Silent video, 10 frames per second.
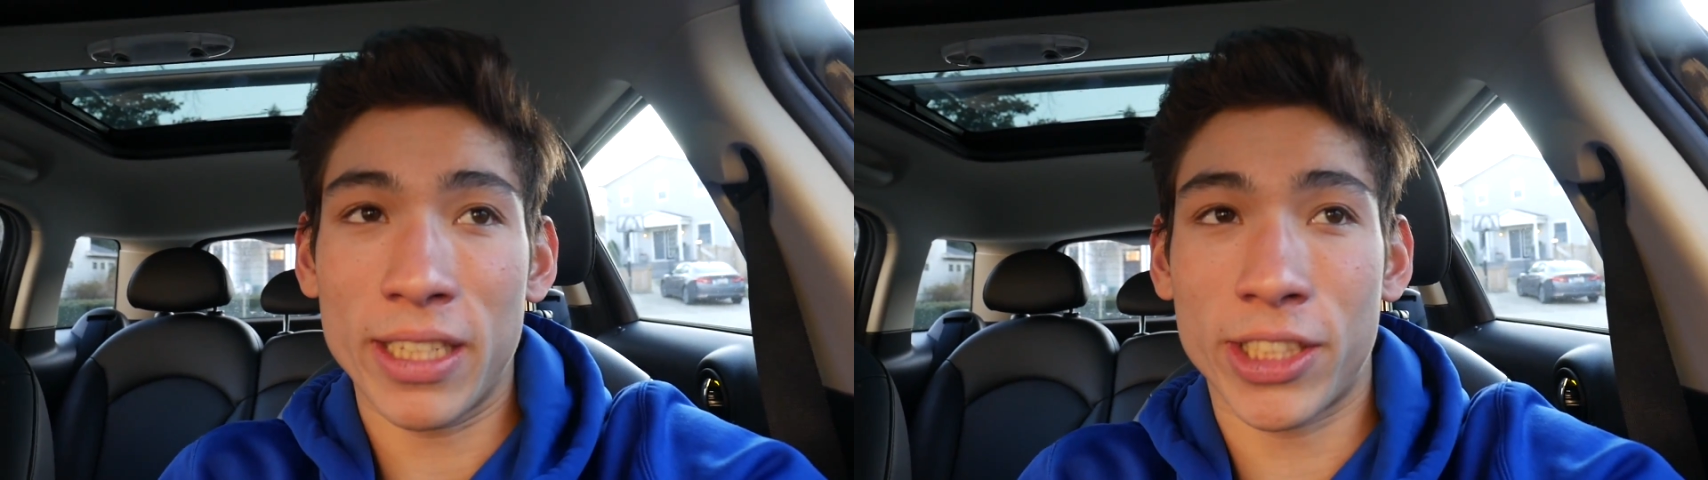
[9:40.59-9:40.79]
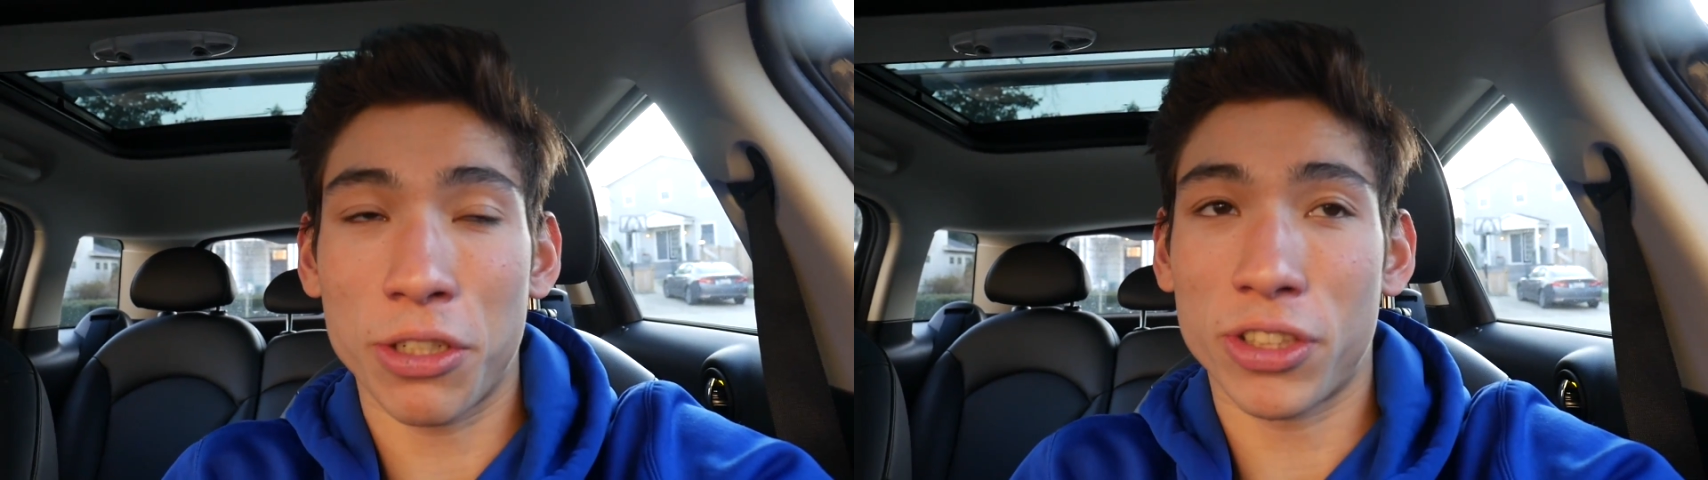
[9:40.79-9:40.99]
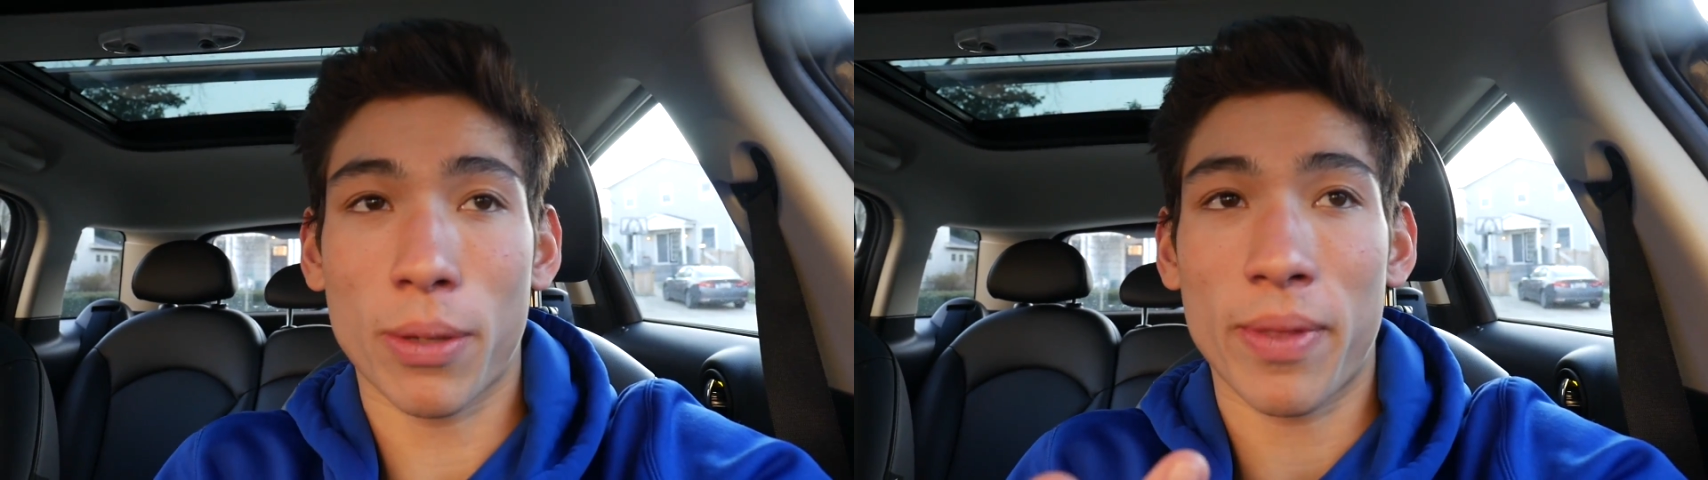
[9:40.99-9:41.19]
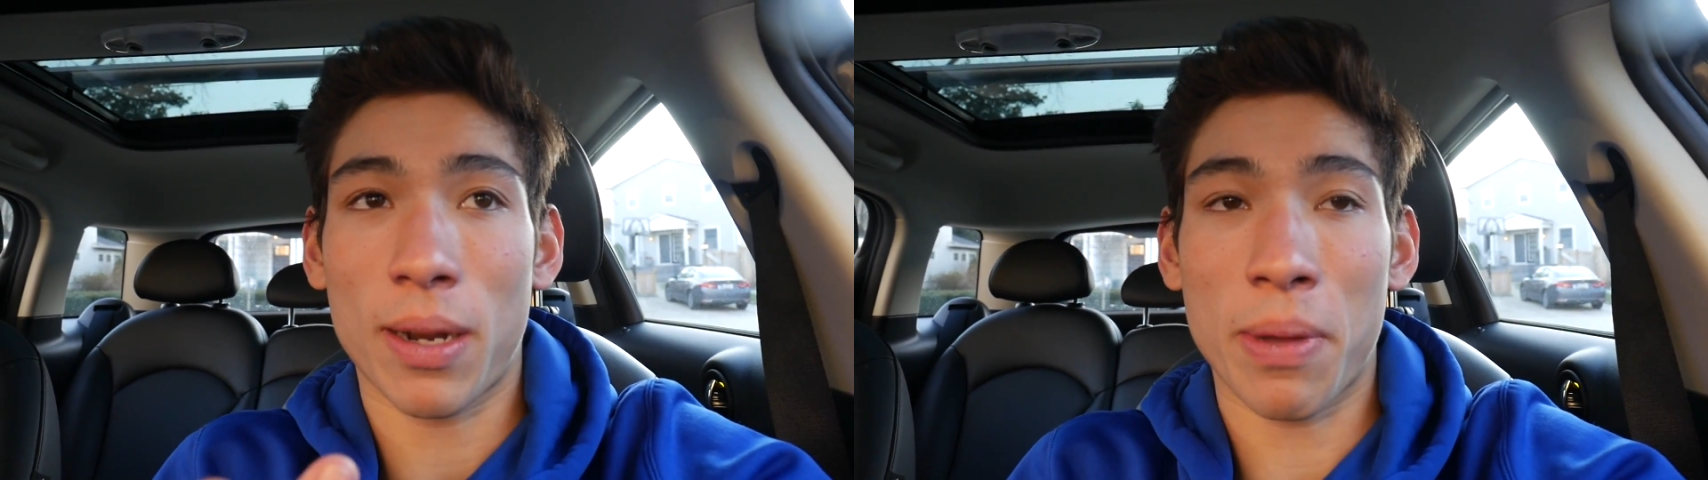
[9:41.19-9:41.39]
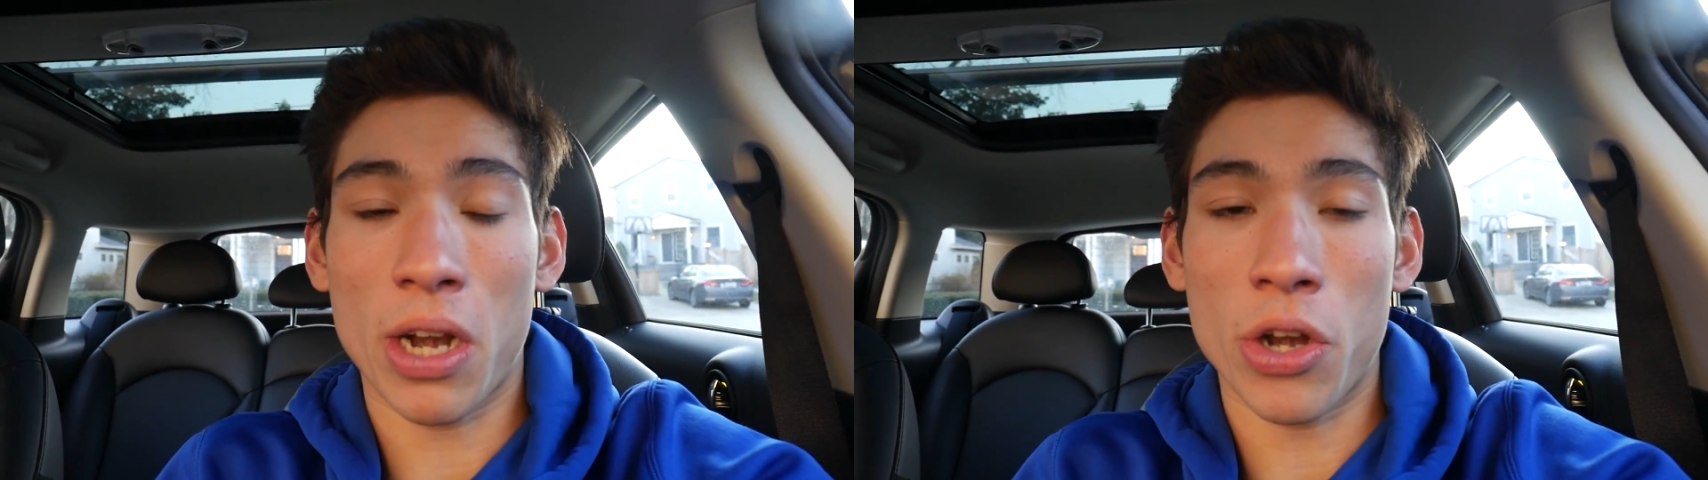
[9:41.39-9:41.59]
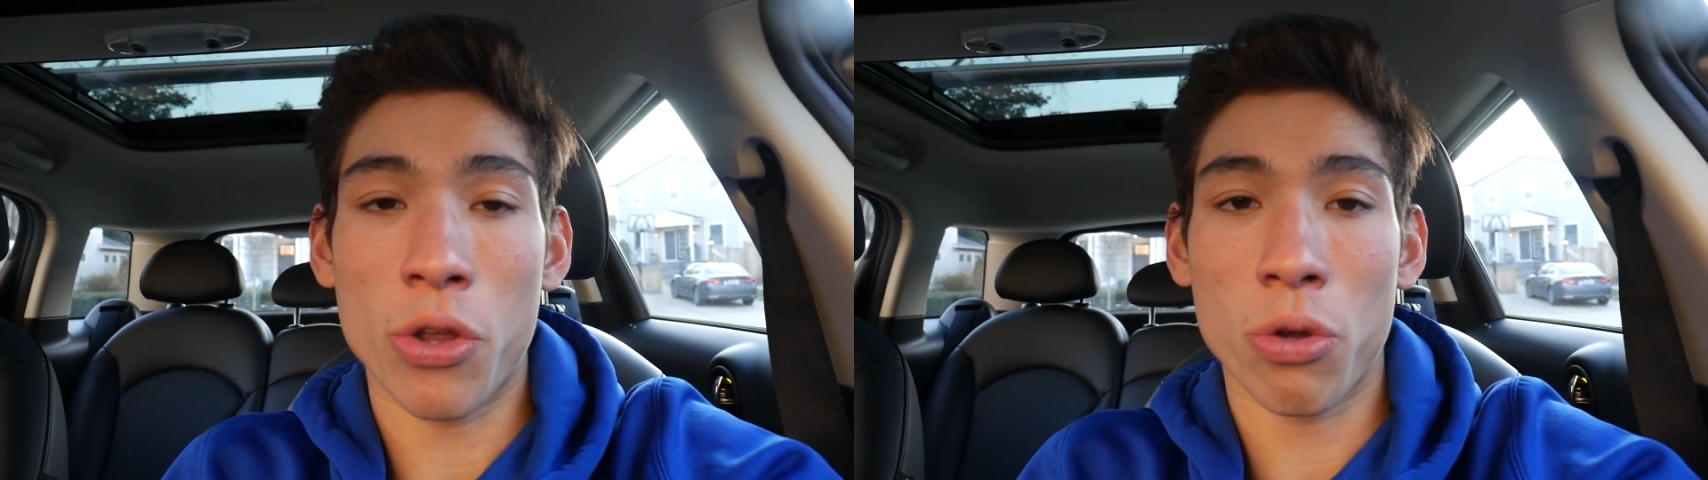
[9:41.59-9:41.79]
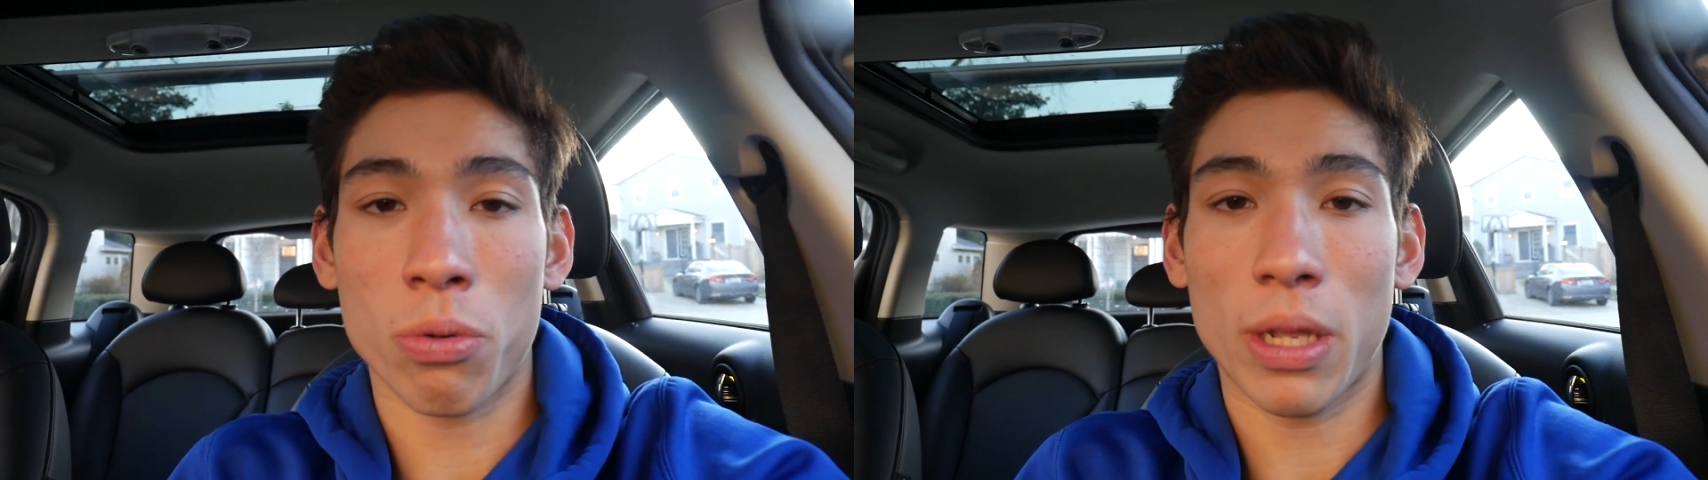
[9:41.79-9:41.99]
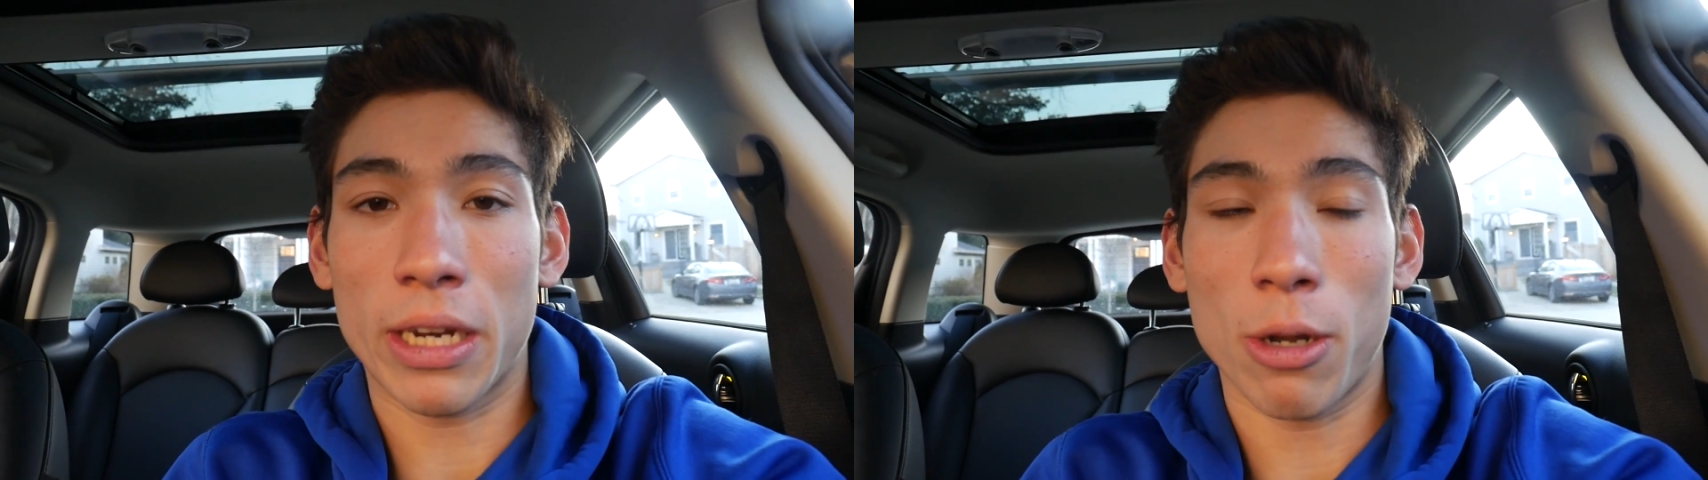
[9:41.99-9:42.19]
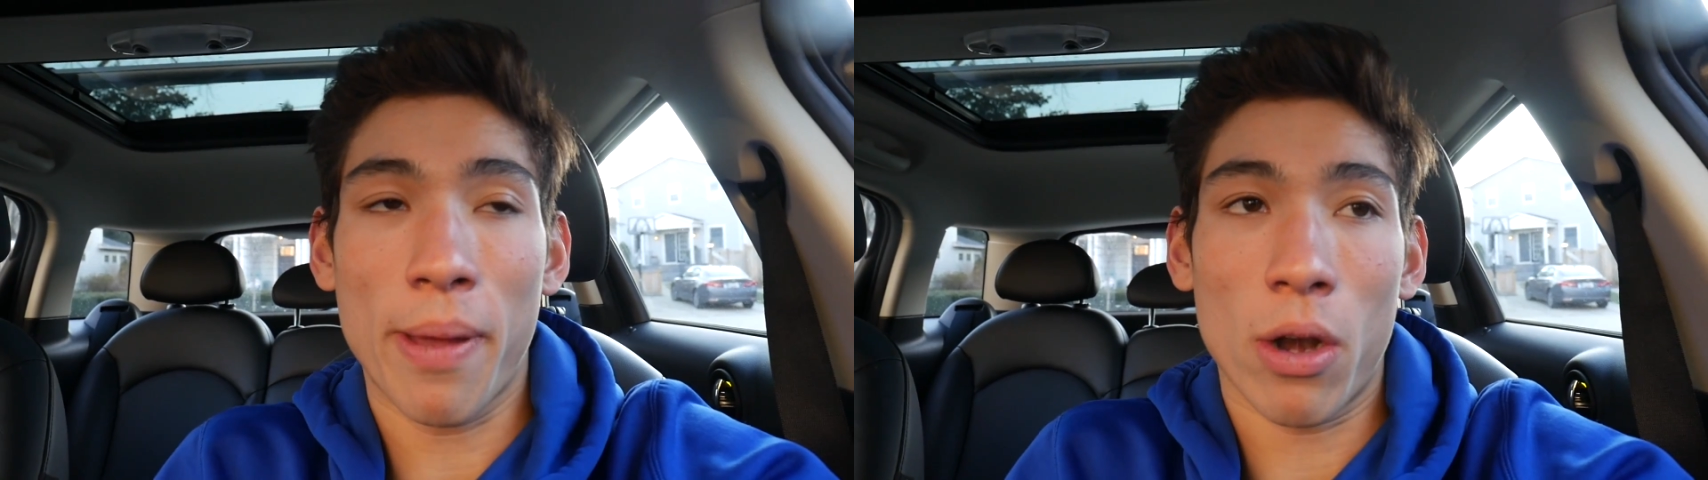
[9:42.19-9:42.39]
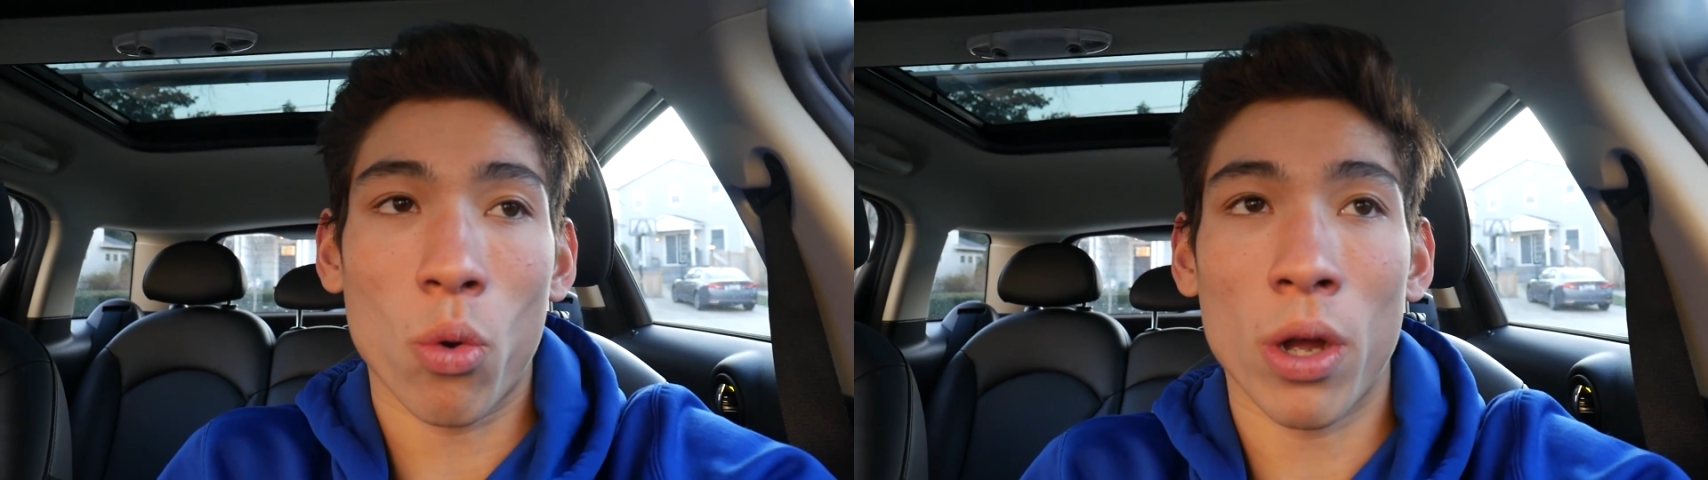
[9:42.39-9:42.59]
It's still something I'm gonna do, like no
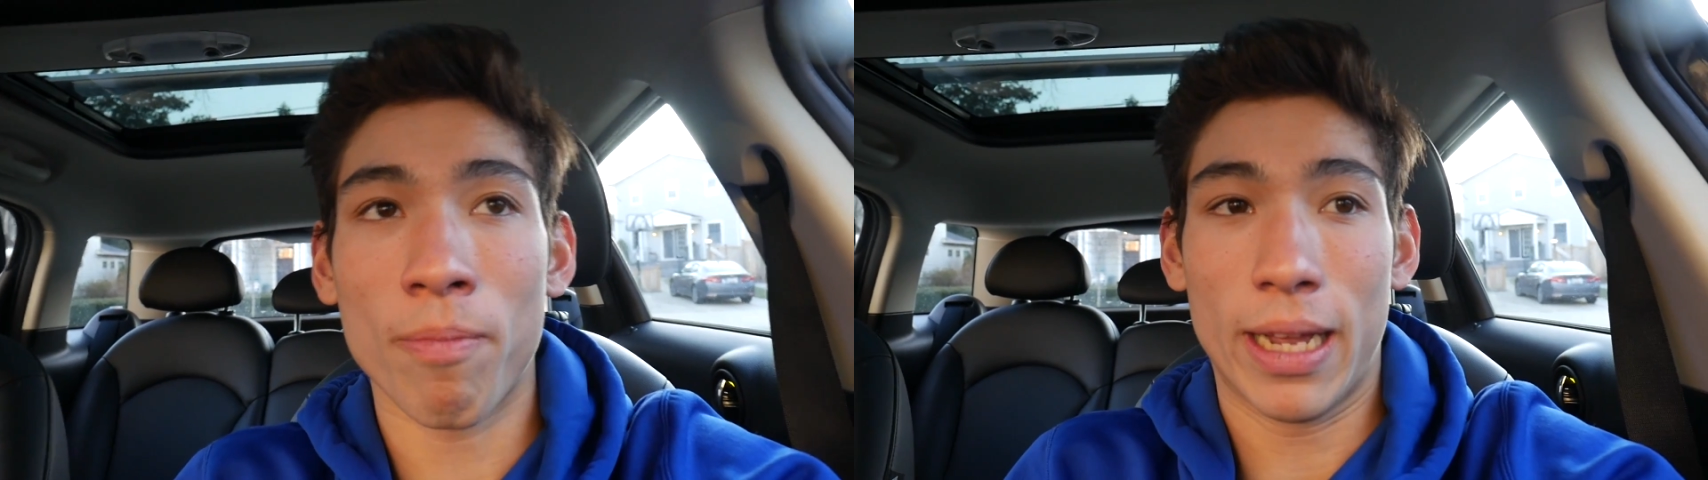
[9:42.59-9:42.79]
matter what.